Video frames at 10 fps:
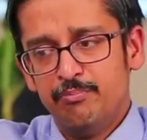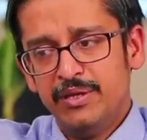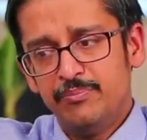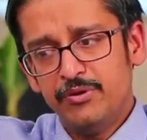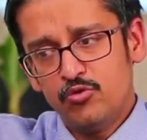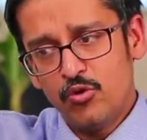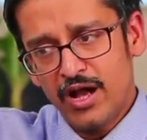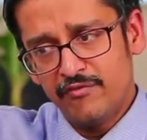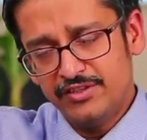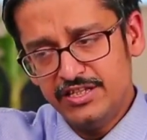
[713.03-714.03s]
people who
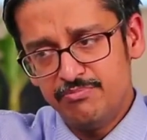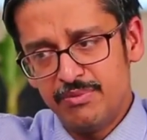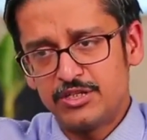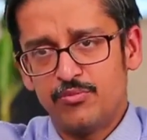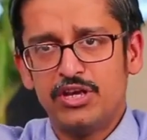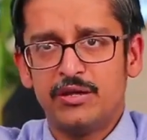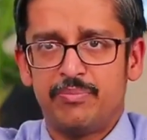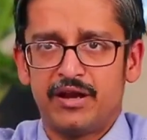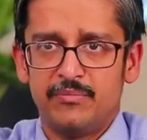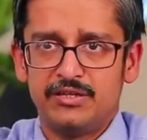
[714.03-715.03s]
have these metabolic
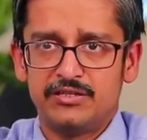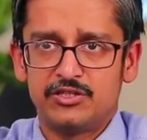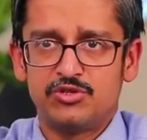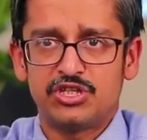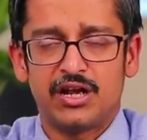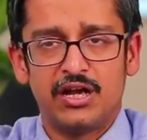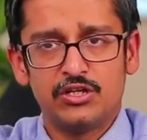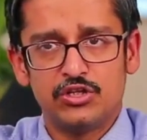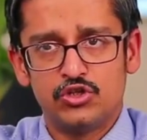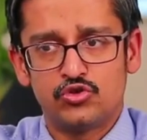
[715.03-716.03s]
parameters which are
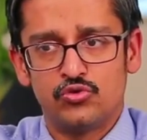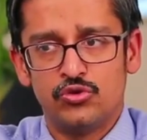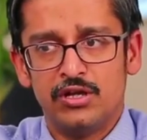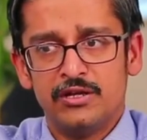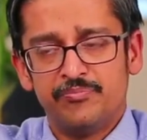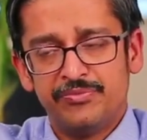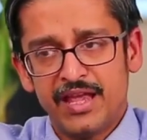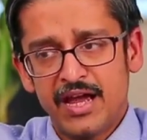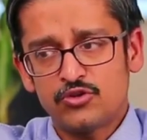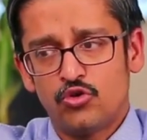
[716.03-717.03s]
uncontrolled,
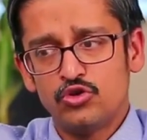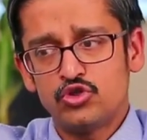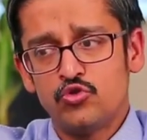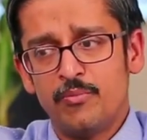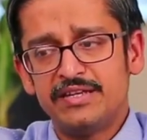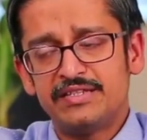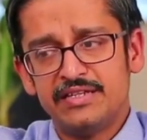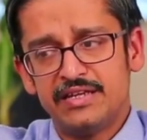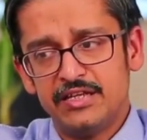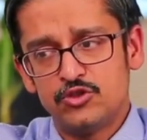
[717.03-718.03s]
that also might
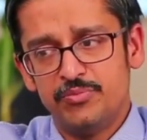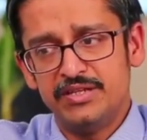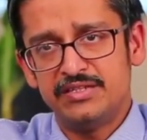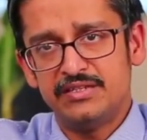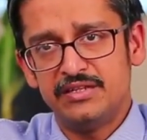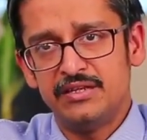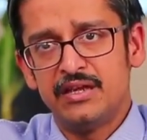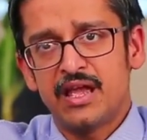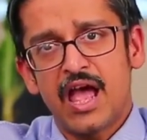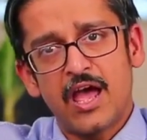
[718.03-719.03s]
increase obesity
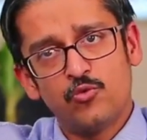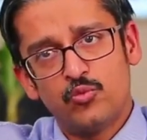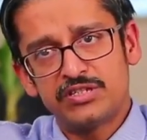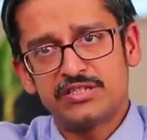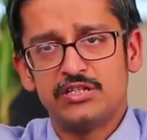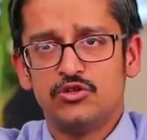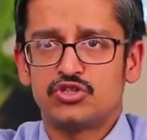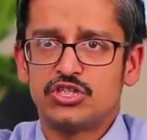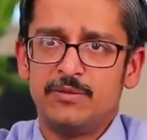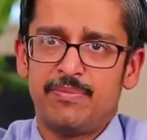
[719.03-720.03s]
and worsen your
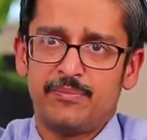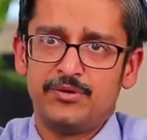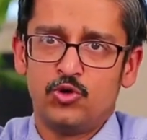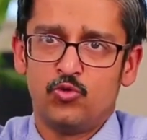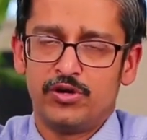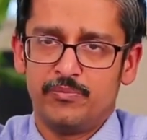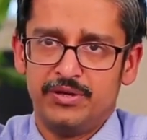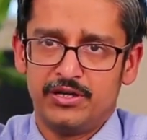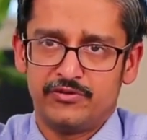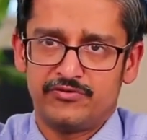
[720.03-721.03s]
sleep apnea over a
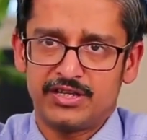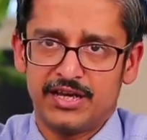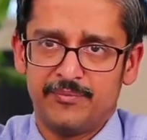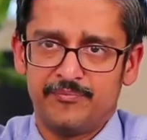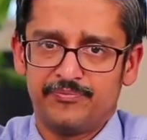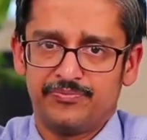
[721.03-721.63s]
period of time.